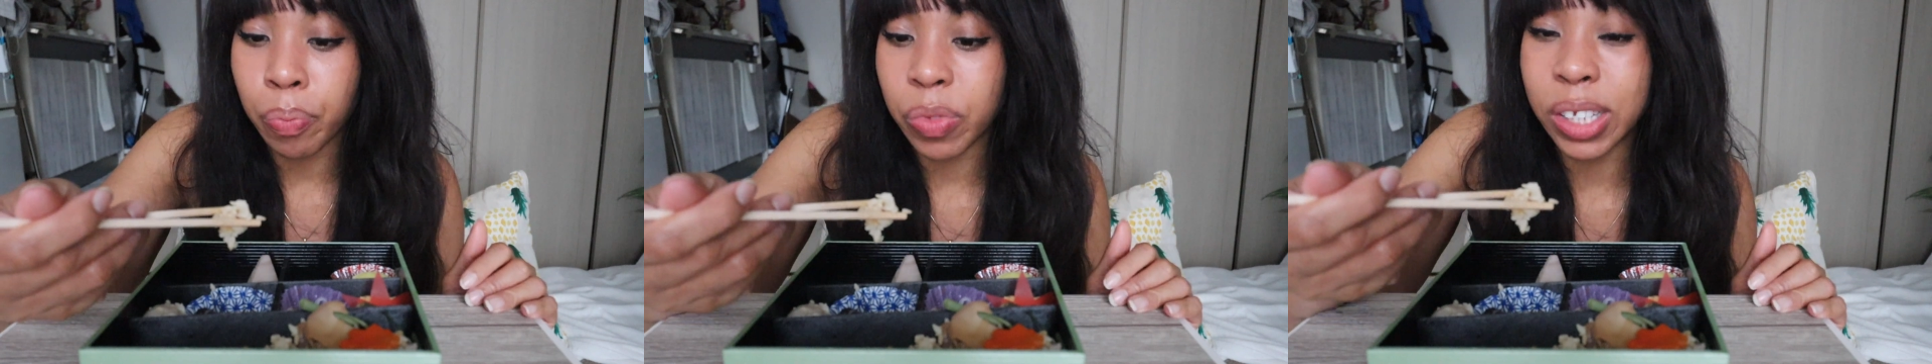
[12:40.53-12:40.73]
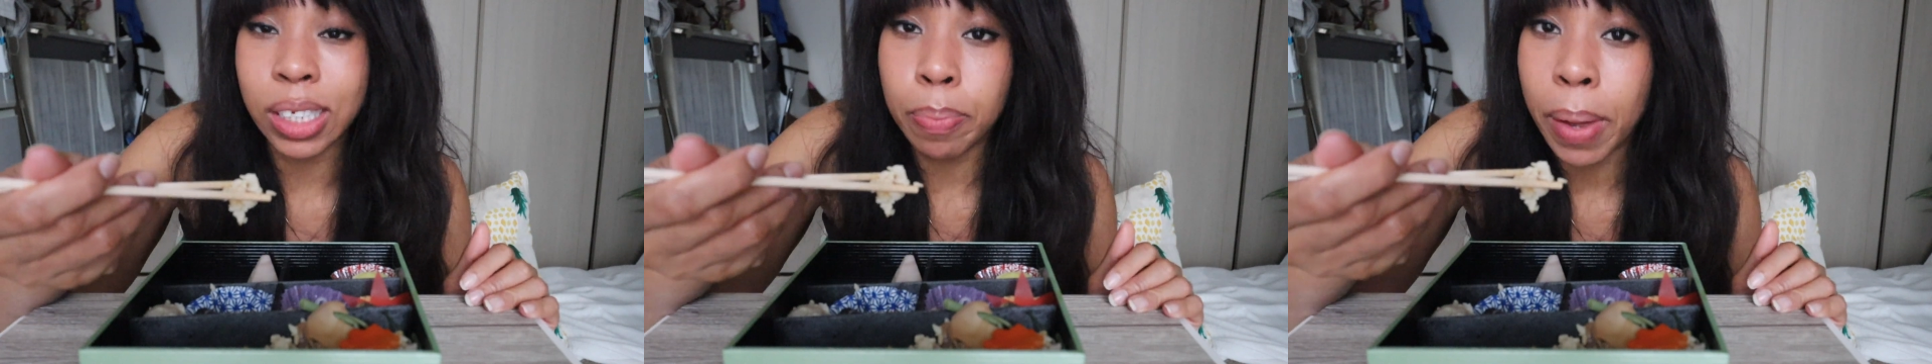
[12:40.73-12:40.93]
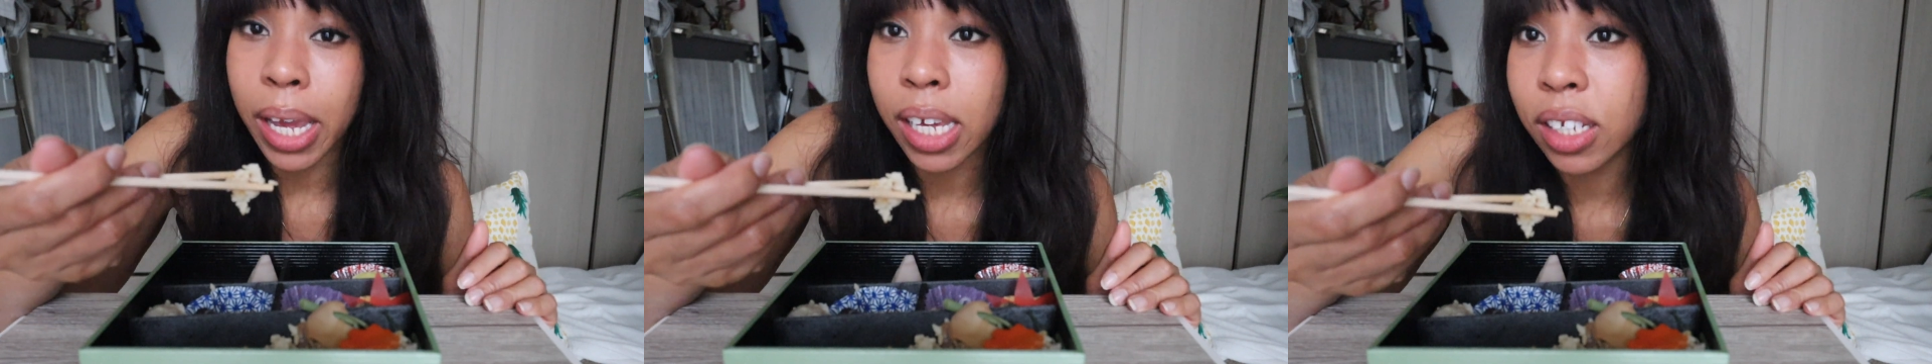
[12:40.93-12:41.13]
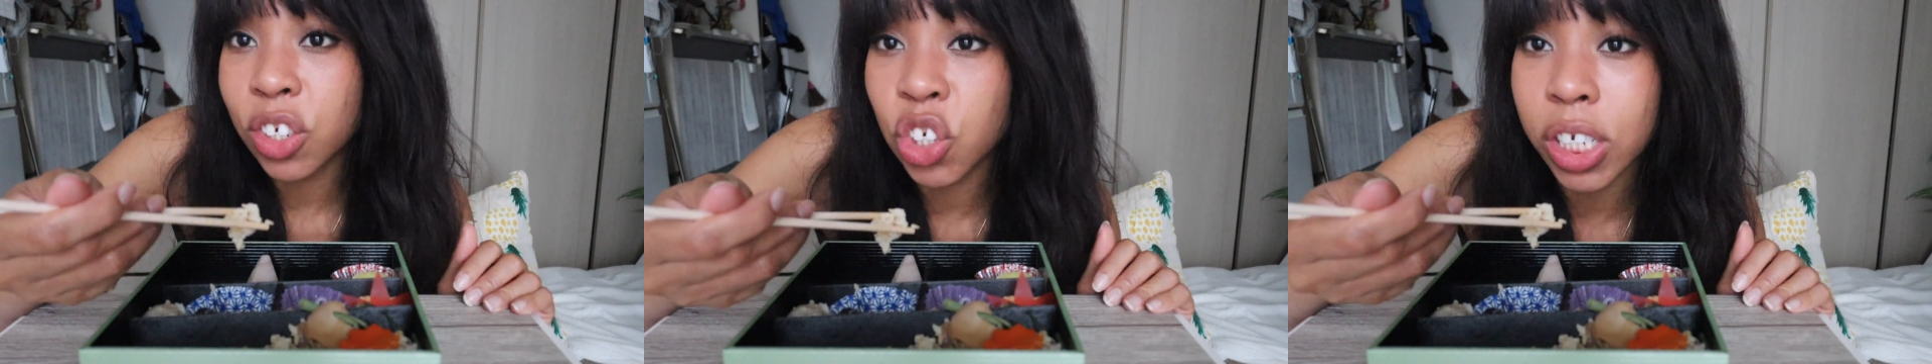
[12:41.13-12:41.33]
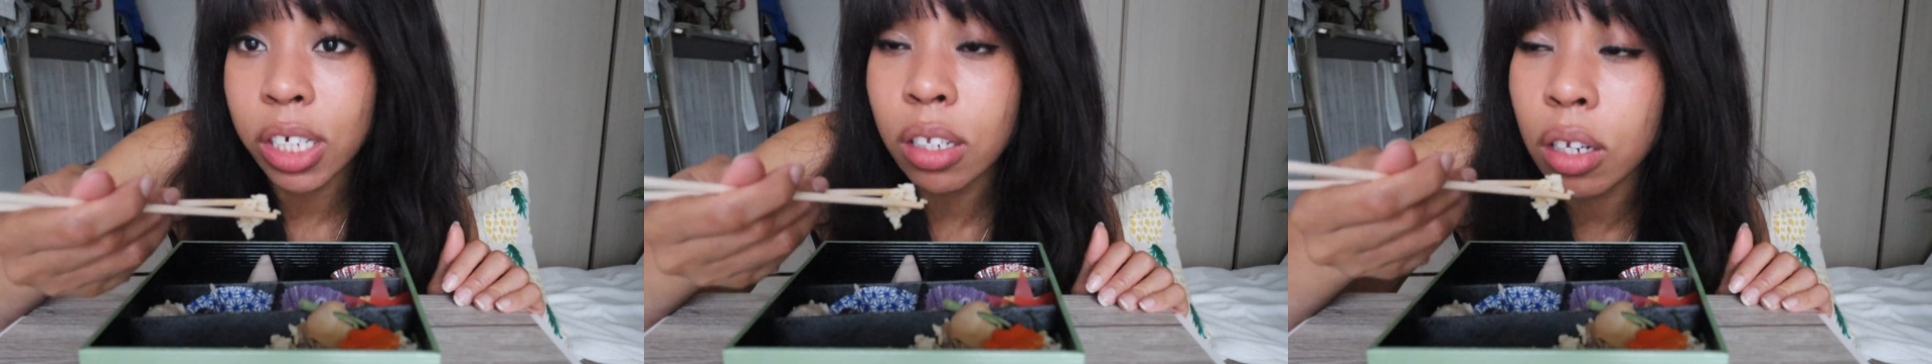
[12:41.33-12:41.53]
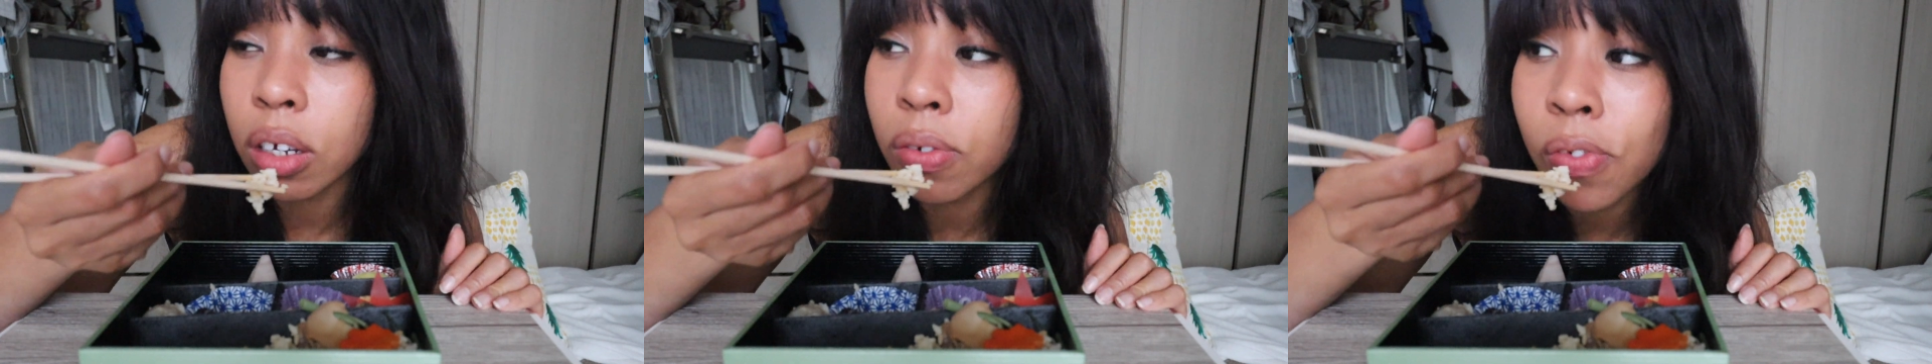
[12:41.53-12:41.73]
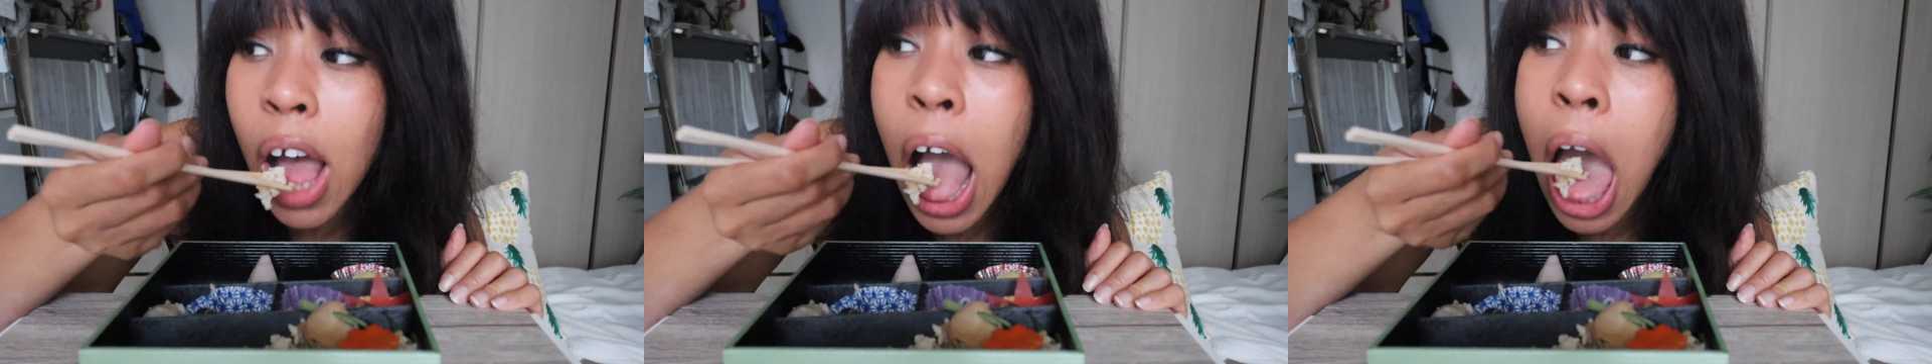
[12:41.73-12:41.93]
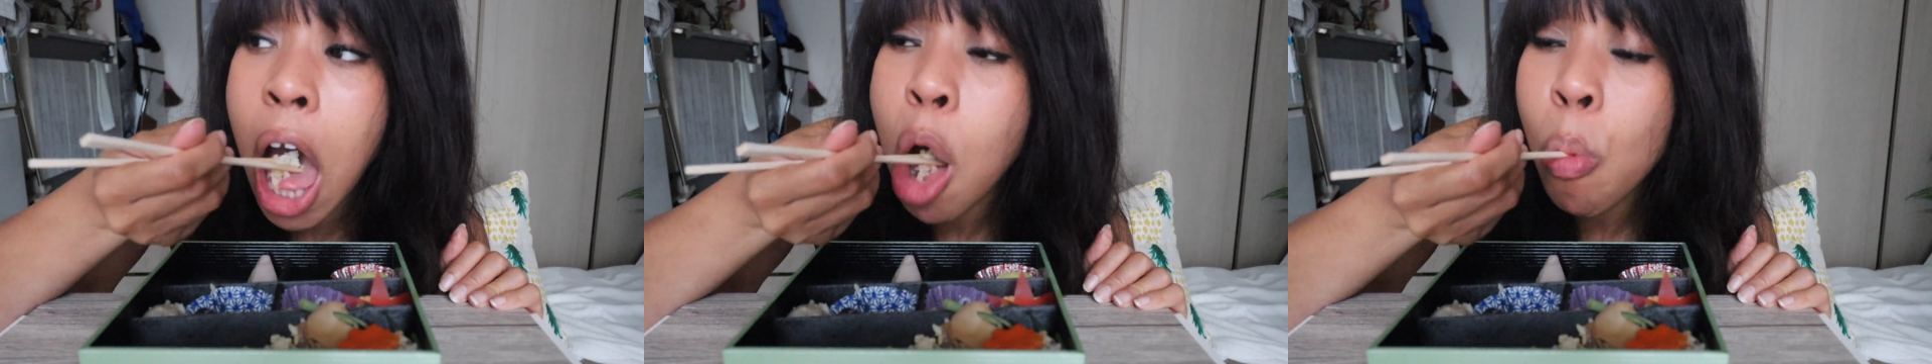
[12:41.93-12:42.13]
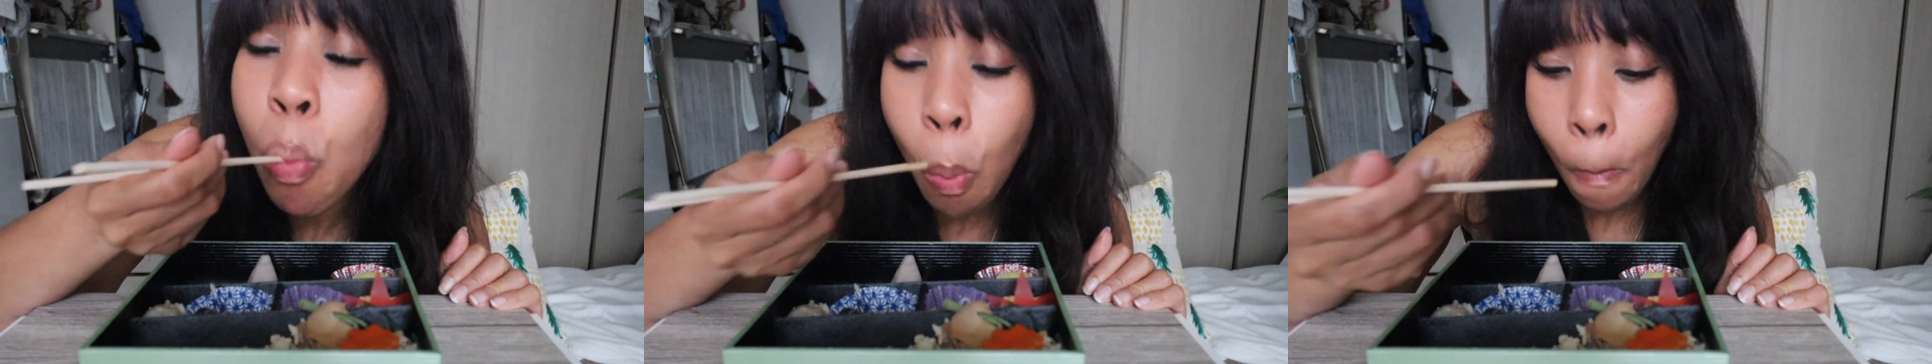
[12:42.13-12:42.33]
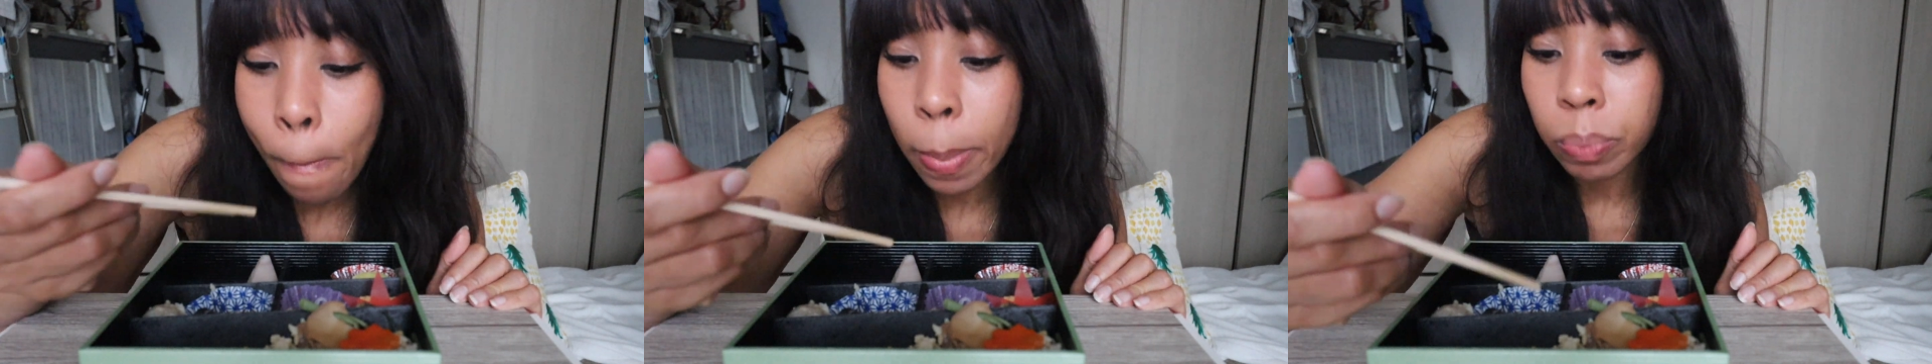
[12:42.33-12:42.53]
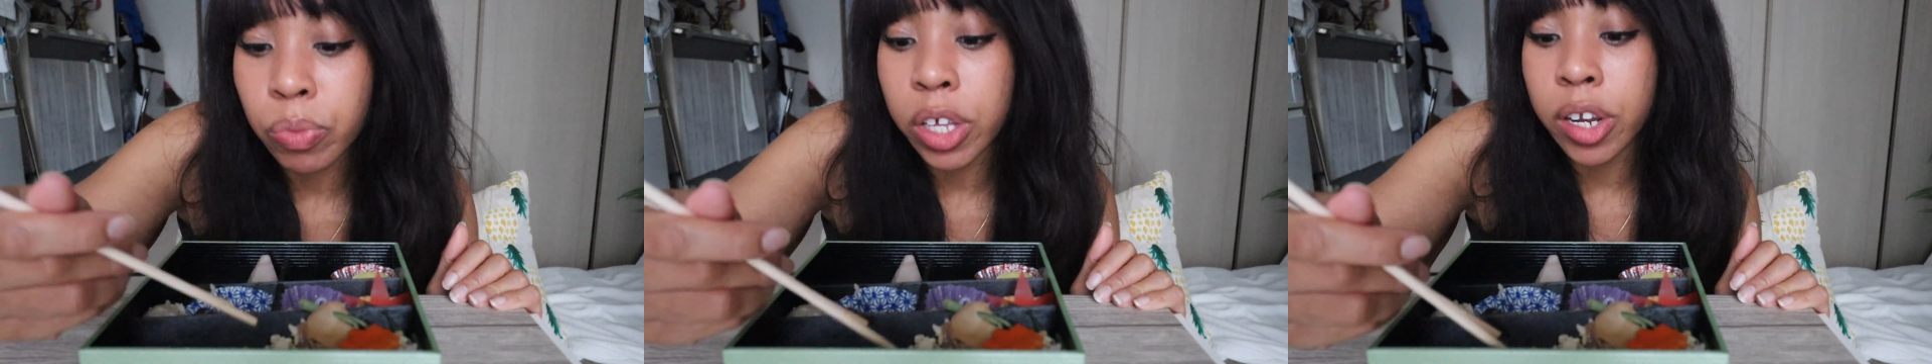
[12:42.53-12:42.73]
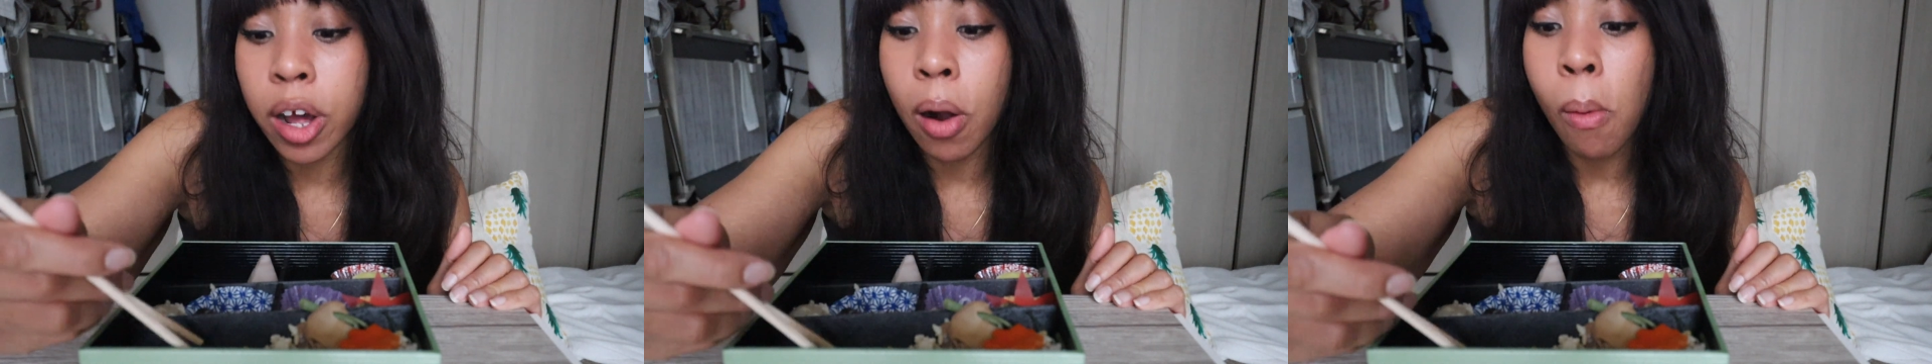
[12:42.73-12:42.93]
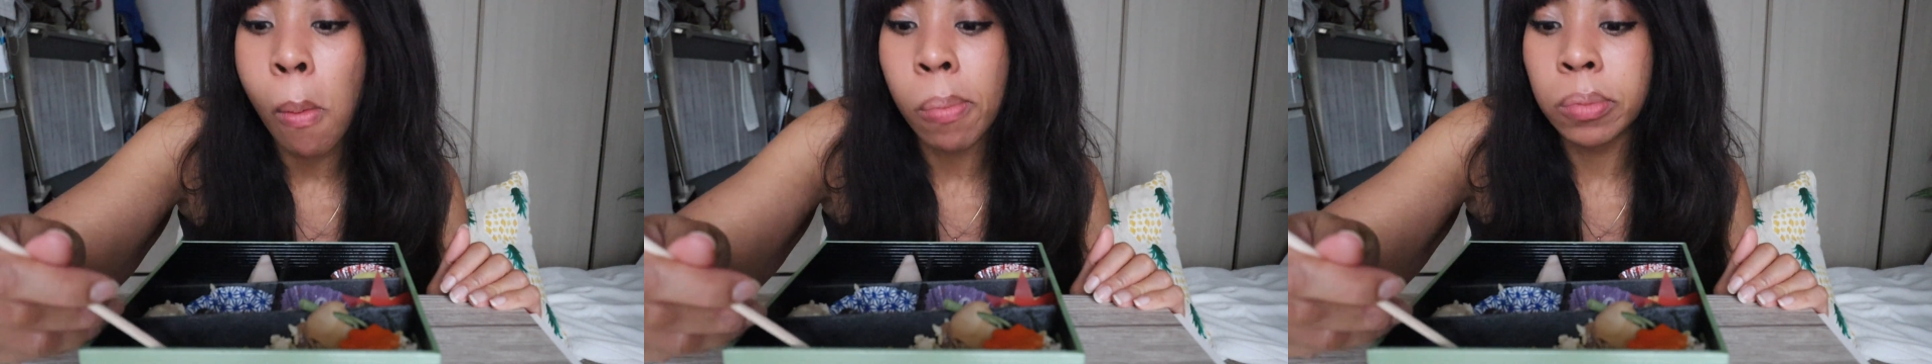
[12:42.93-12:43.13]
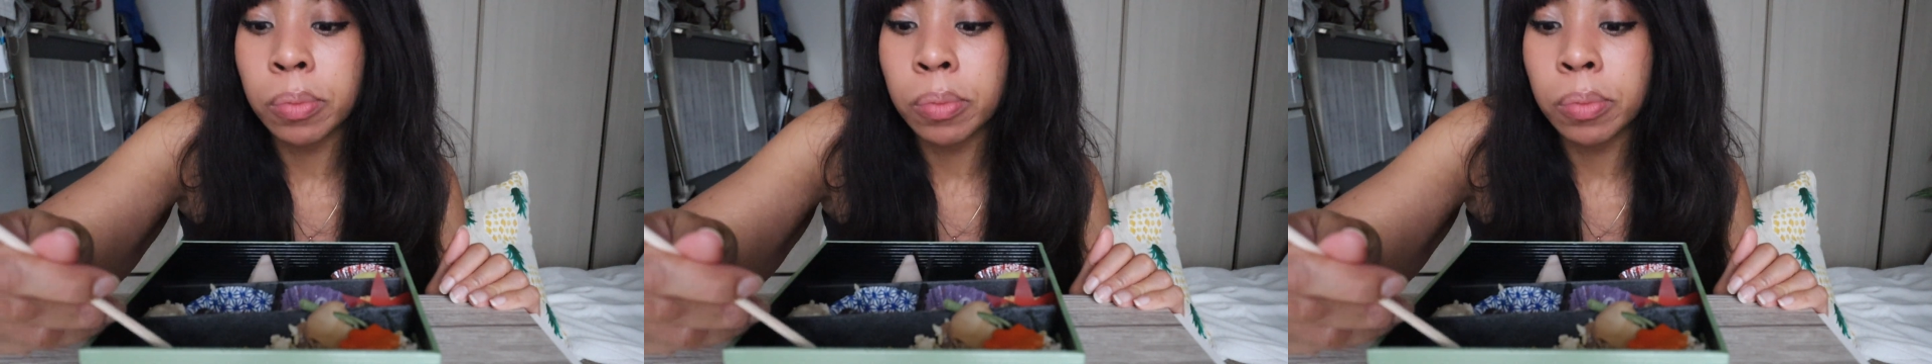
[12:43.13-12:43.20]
It's a package deal, love. You know?